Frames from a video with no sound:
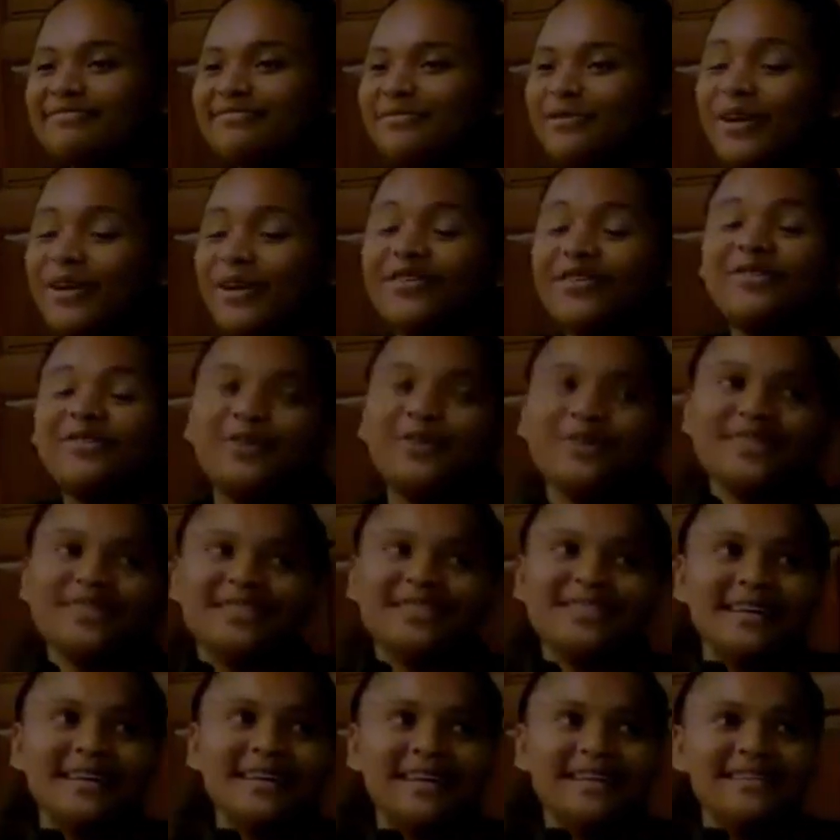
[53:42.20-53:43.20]
workforce.
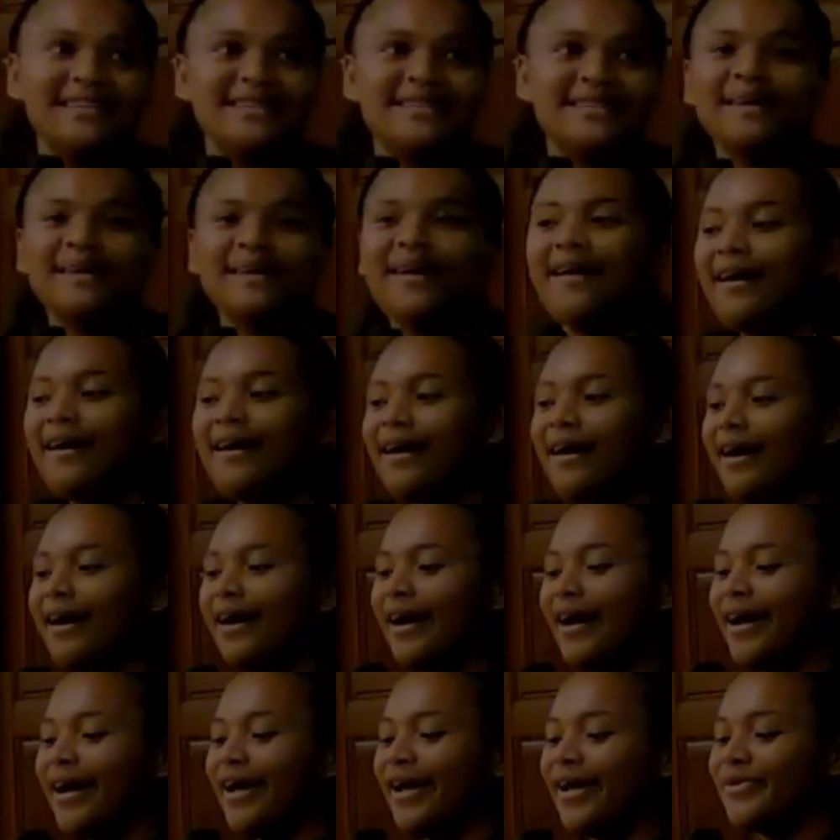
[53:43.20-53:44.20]
Yes,
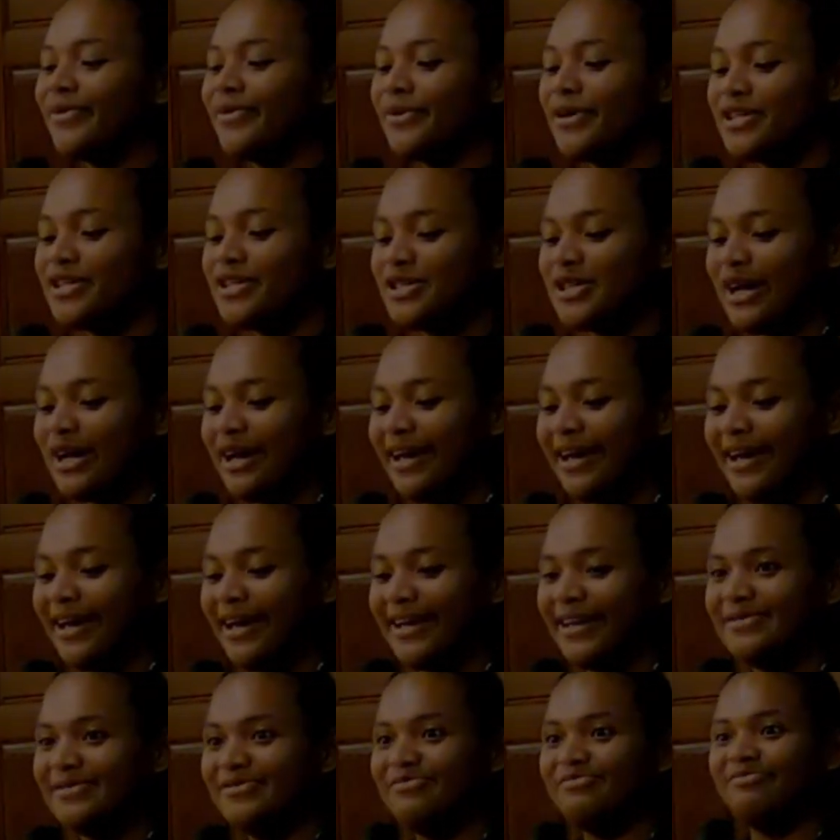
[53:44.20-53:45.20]
I wish
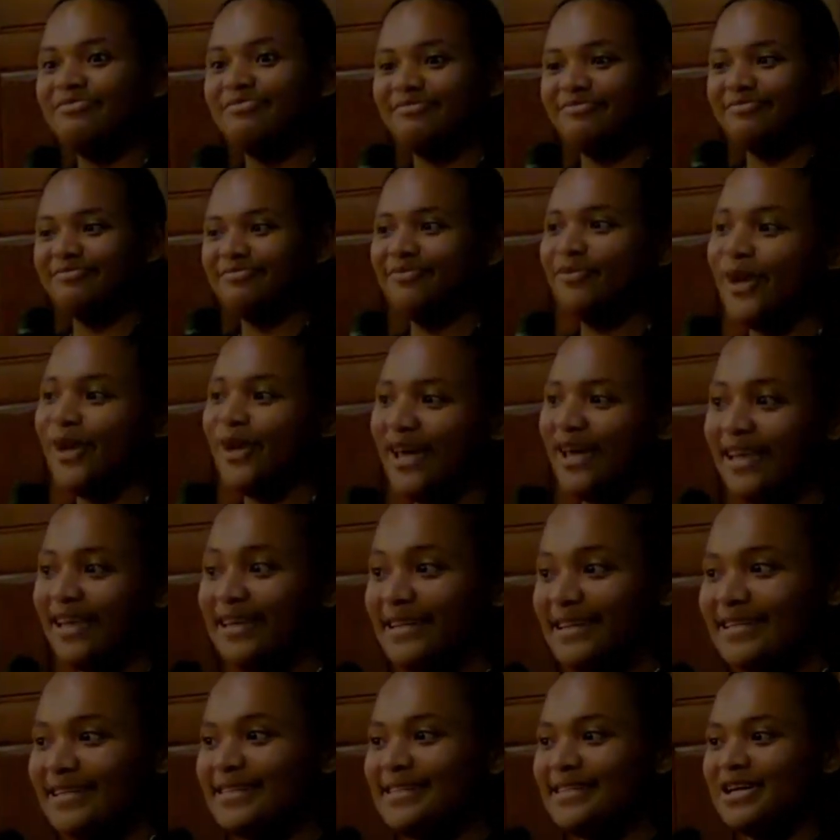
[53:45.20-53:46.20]
we had
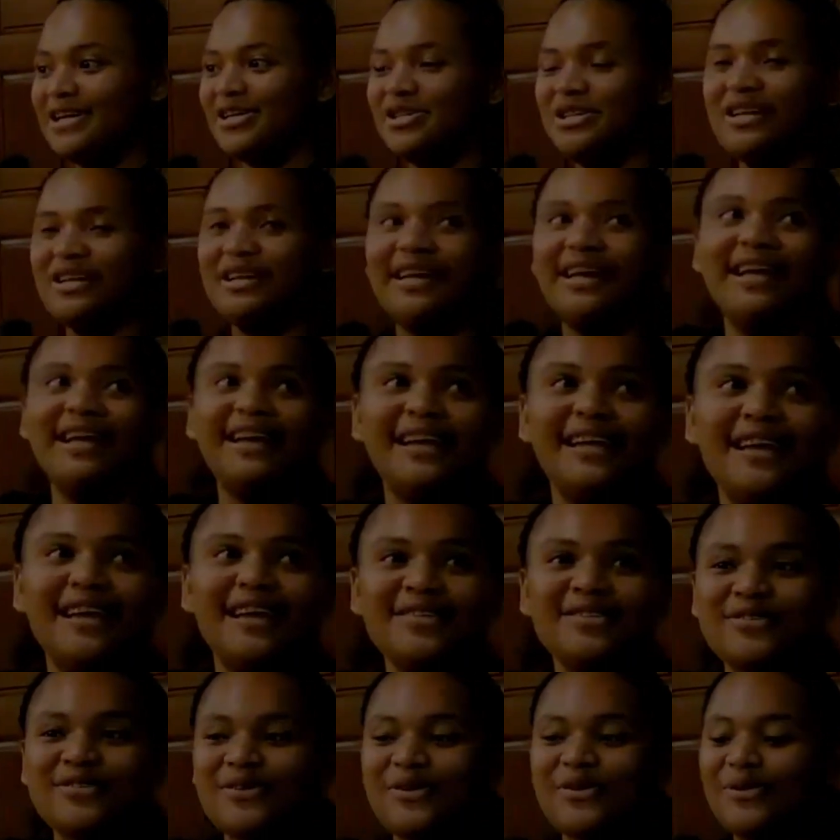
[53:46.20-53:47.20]
this session earlier
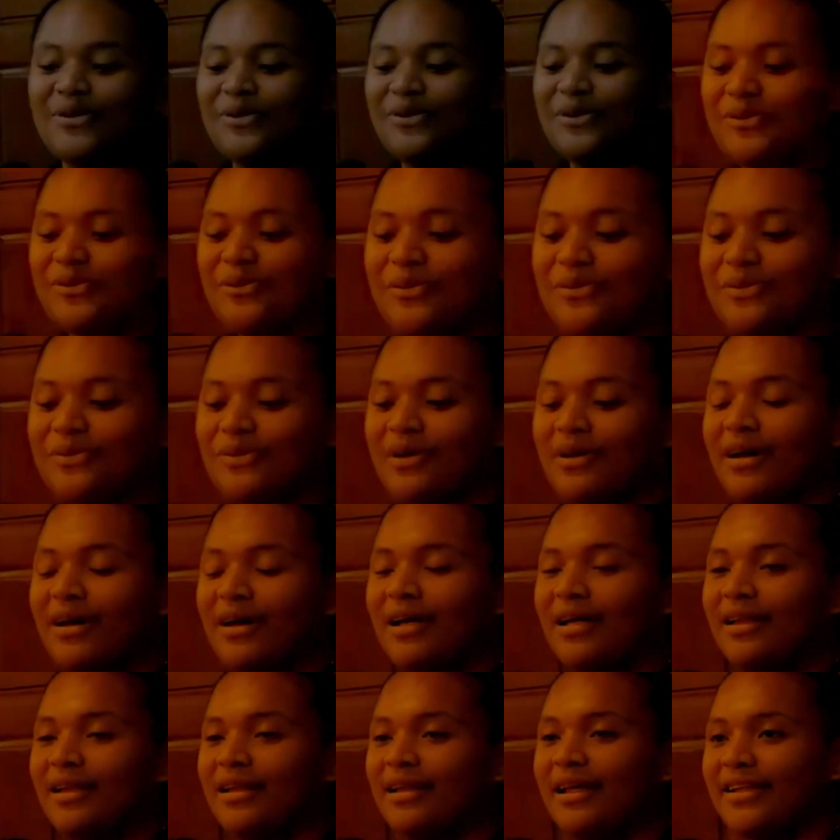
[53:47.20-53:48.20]
so
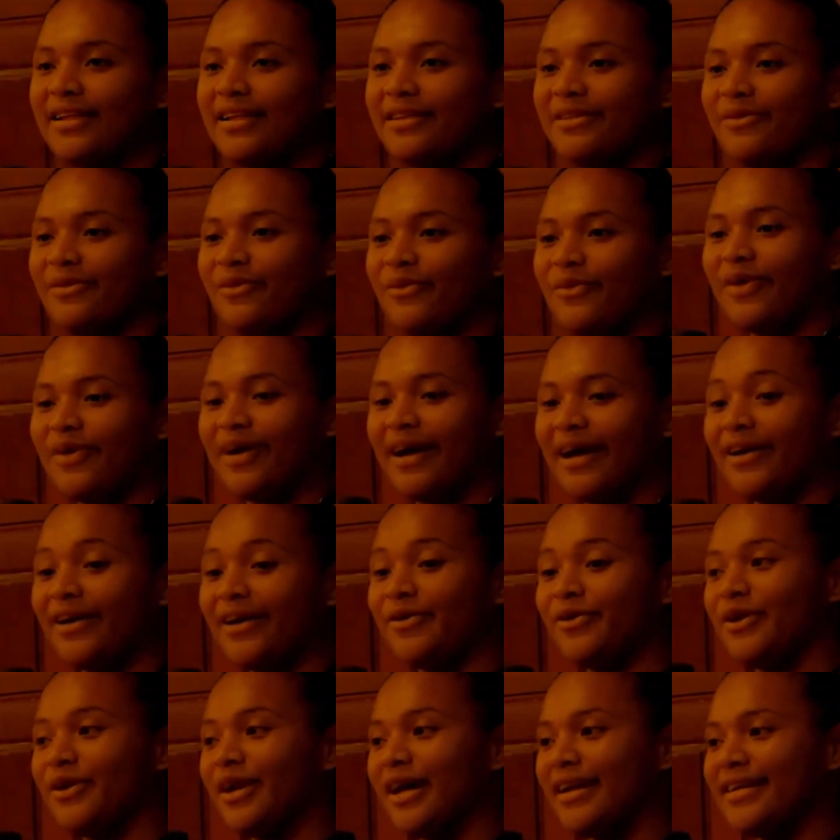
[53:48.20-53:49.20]
that I
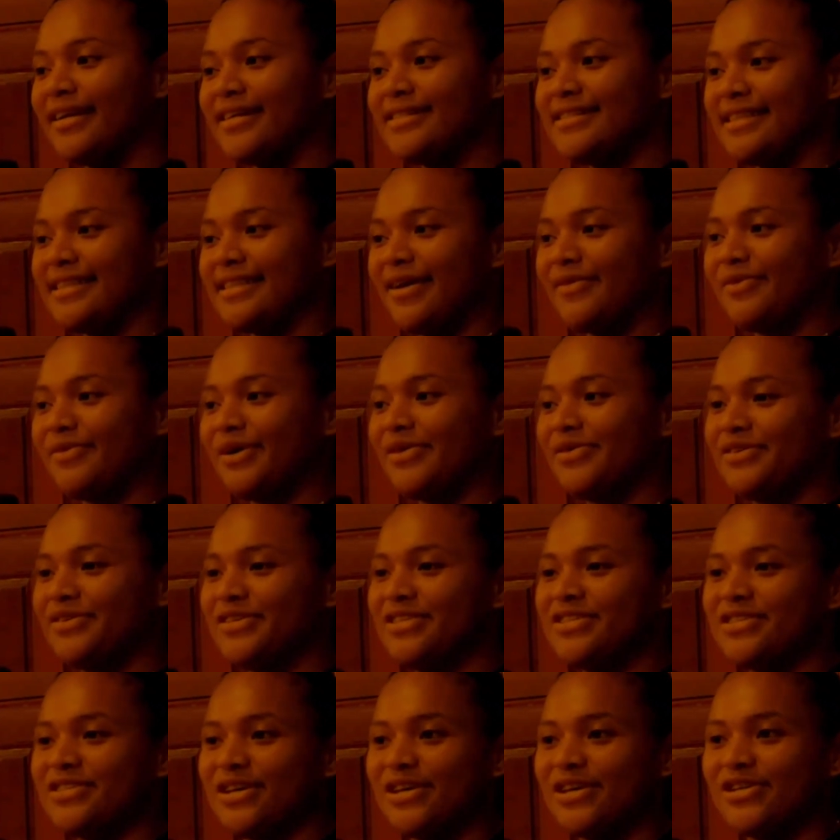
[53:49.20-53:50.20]
could understand what
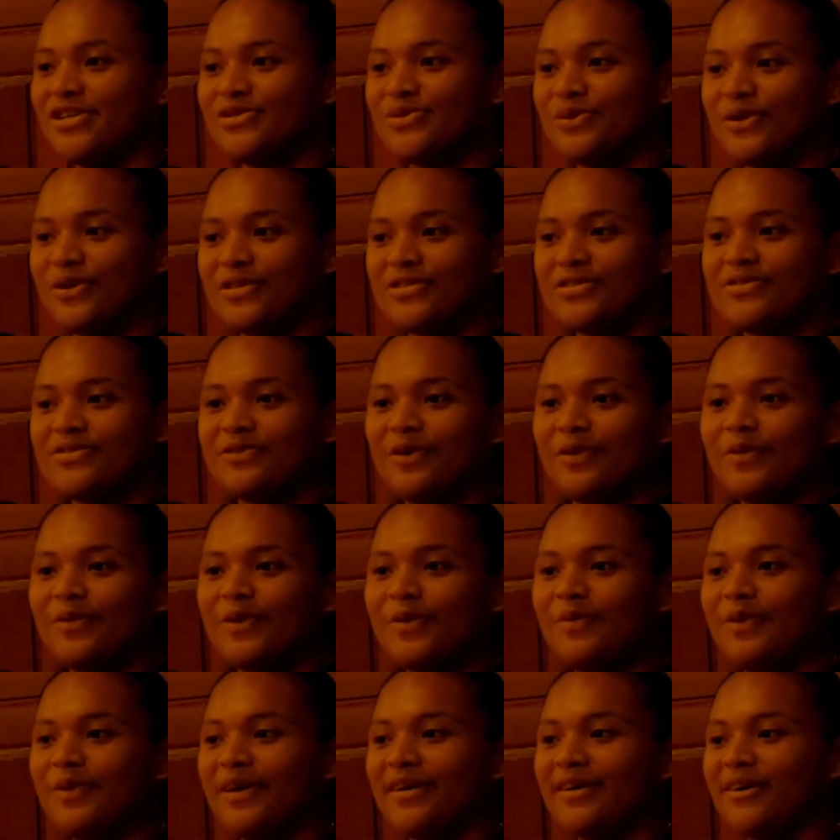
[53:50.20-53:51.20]
research was for me,
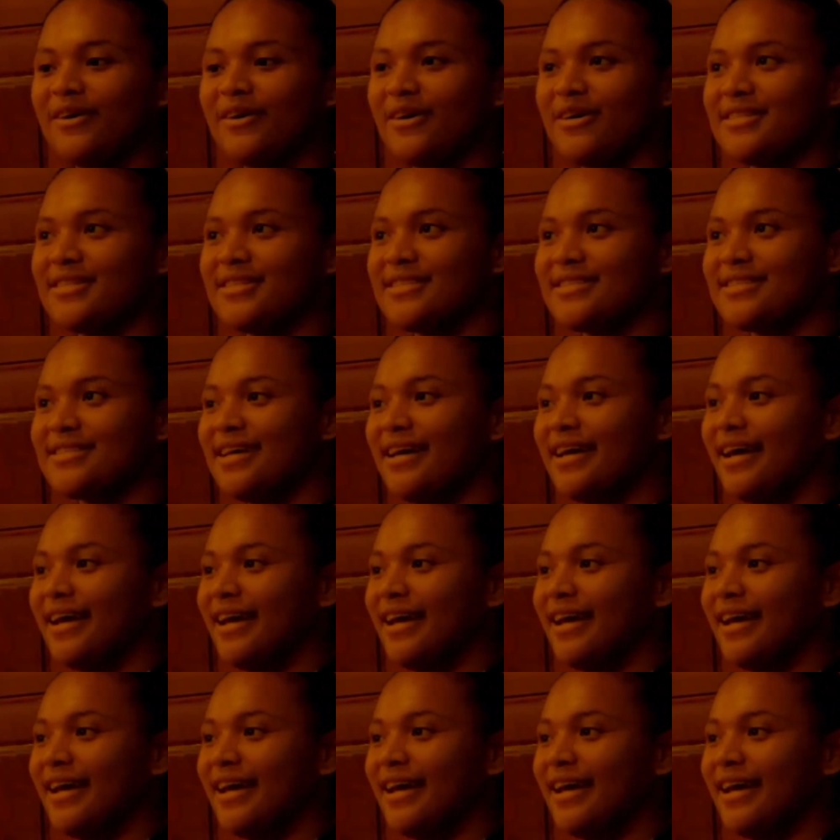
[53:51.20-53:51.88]
because